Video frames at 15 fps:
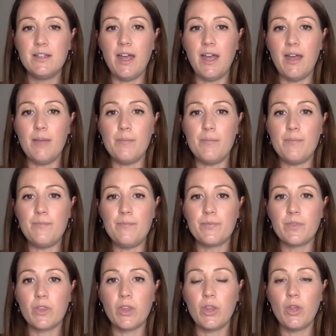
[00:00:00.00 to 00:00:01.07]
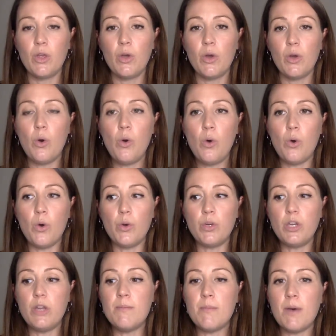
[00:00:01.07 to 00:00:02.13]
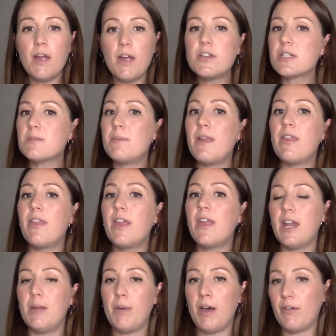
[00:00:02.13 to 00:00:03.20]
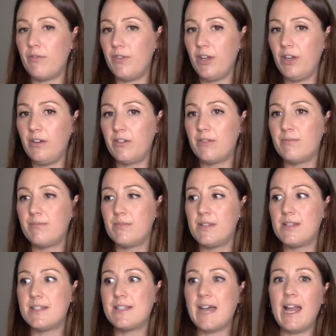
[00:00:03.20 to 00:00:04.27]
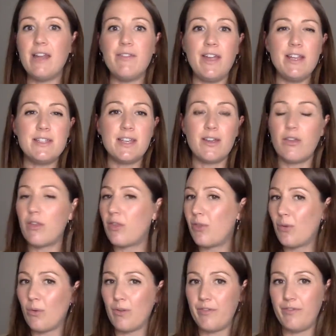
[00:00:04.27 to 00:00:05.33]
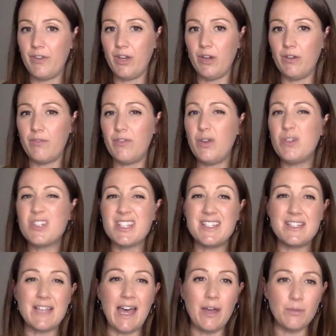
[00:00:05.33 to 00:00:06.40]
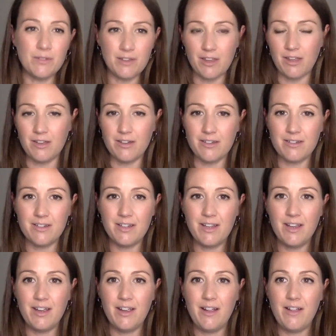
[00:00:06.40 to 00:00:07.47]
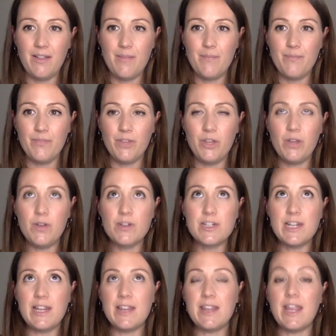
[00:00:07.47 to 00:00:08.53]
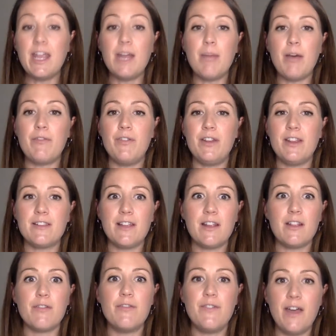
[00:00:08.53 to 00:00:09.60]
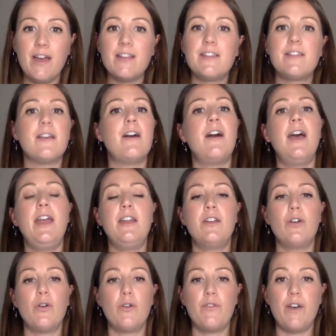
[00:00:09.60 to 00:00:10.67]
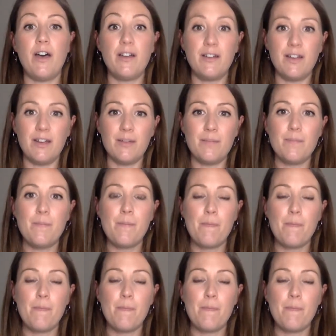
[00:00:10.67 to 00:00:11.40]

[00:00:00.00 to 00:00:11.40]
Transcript: Um, or you might just be thinking about food and salivating at the thought of food. Food just sounds good. Usually, thinking about food, that's like the first sign of hunger.